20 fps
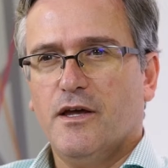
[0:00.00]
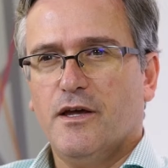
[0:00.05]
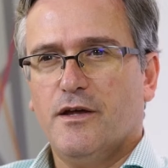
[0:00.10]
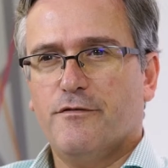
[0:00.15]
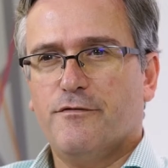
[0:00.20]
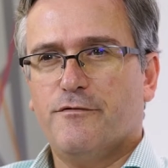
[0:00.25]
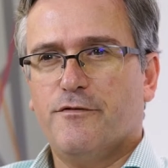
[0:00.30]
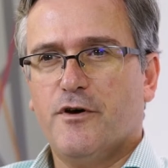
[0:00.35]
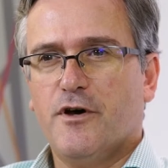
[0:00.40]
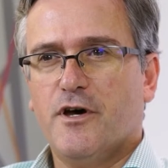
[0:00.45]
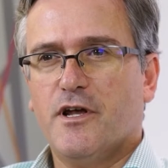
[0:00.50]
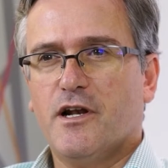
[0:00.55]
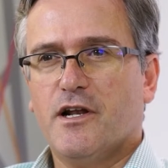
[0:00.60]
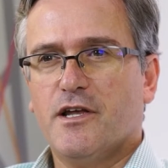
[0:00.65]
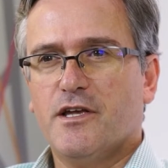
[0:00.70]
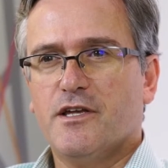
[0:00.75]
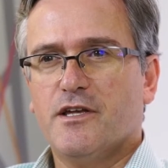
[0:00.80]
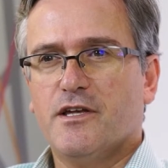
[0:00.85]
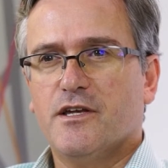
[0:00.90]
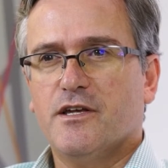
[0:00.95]
And
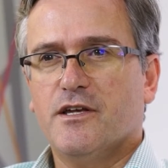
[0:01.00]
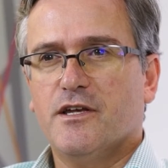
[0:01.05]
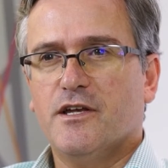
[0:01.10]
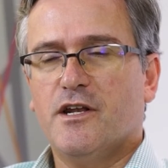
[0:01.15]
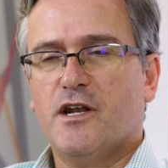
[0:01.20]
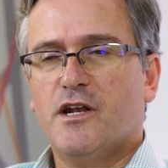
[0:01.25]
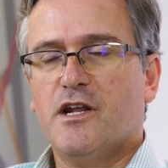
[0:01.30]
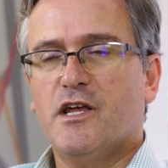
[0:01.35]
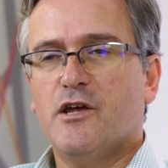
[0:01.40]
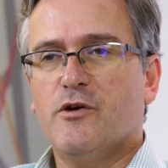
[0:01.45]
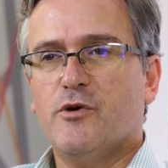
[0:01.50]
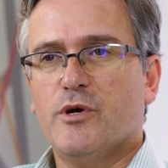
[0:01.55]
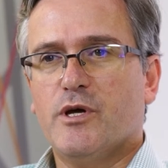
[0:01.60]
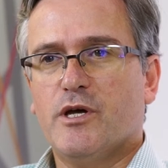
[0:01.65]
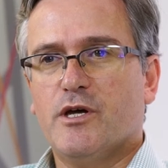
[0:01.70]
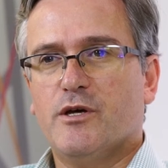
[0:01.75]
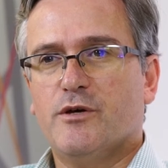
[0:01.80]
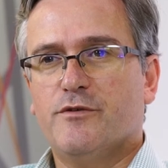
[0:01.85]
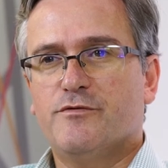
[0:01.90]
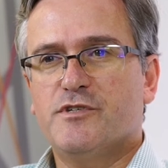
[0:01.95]
finally, in an era
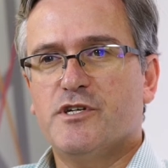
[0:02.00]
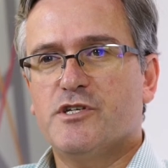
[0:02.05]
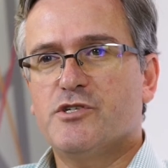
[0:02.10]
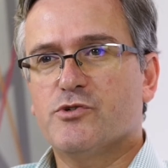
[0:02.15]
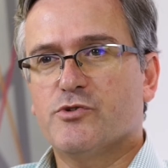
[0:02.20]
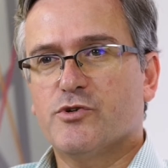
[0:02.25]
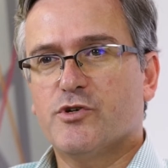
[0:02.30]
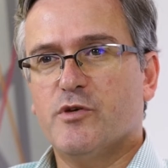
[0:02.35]
of digital